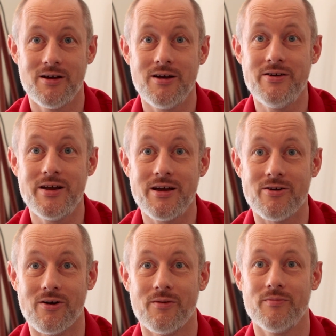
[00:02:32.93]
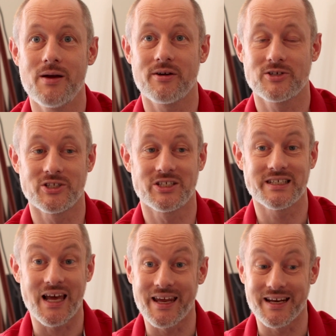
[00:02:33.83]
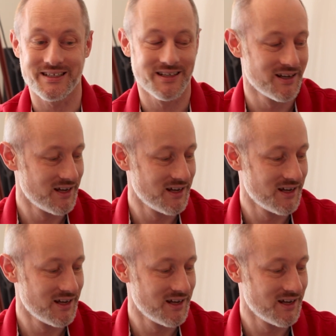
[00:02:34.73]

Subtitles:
Who knew? Maybe I should sell it.